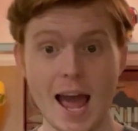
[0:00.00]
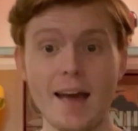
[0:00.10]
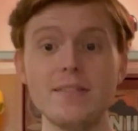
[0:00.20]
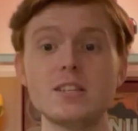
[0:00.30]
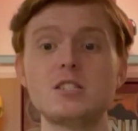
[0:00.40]

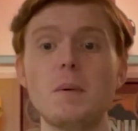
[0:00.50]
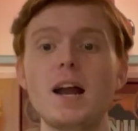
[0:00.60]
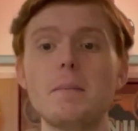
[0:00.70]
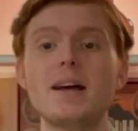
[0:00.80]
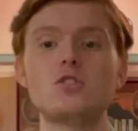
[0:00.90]
and the
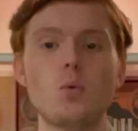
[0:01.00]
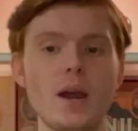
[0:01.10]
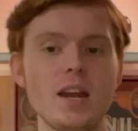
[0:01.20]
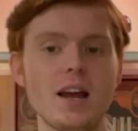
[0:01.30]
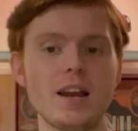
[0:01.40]
Spider-Man
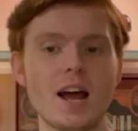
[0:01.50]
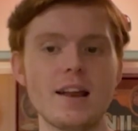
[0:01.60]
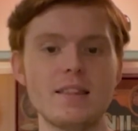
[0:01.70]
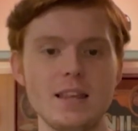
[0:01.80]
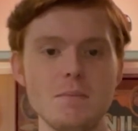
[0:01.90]

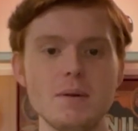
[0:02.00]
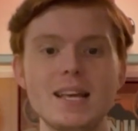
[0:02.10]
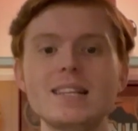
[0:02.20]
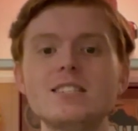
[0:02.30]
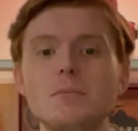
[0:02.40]
2099 theme
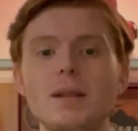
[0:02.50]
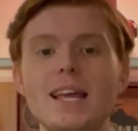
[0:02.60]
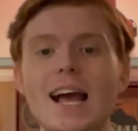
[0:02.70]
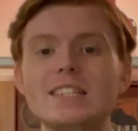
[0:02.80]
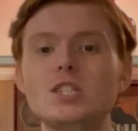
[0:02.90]
begins to
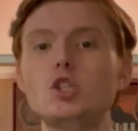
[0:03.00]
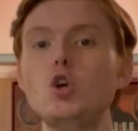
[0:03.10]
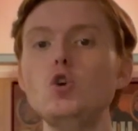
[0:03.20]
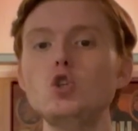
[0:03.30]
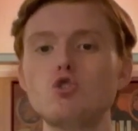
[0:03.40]
play as the
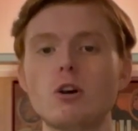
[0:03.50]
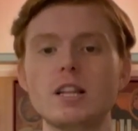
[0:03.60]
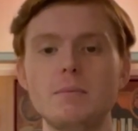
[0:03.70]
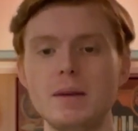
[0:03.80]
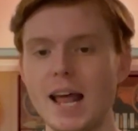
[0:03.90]
two
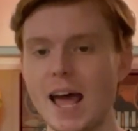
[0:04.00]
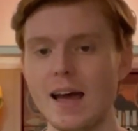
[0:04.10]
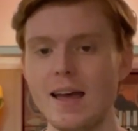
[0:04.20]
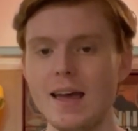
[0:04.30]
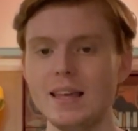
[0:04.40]
struggle in
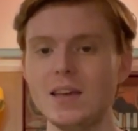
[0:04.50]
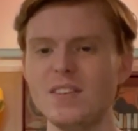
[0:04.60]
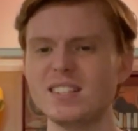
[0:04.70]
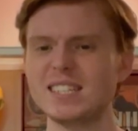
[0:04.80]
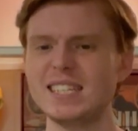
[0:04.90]
midair,
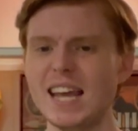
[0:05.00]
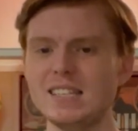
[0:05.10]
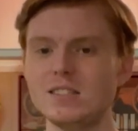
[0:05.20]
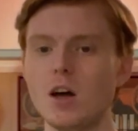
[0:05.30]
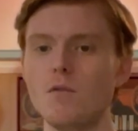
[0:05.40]
giving us a
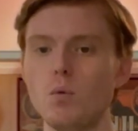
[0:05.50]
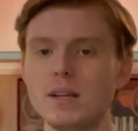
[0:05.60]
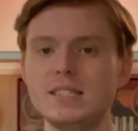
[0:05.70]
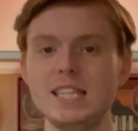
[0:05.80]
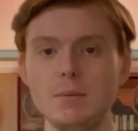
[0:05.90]
taste of what
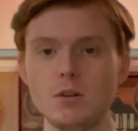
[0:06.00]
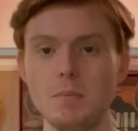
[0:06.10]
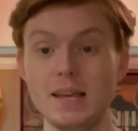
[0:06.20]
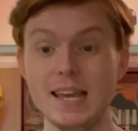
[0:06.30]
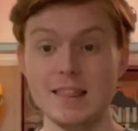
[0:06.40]
his theme could
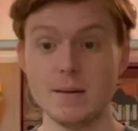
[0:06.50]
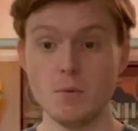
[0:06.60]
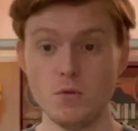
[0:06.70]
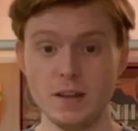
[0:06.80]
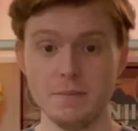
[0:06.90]
be in the
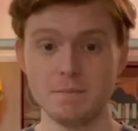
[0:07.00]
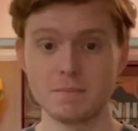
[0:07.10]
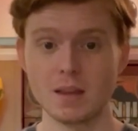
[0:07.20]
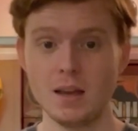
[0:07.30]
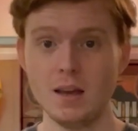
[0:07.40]
movie.
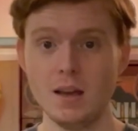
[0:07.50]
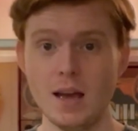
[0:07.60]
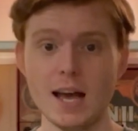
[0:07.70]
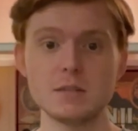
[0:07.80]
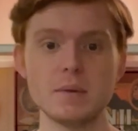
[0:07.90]

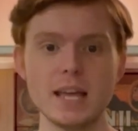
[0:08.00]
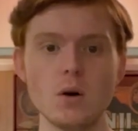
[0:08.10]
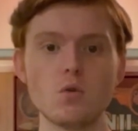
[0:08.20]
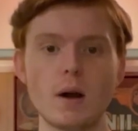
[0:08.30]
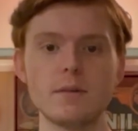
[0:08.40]
As
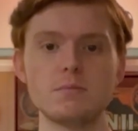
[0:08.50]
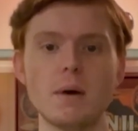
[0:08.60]
Miguel grabs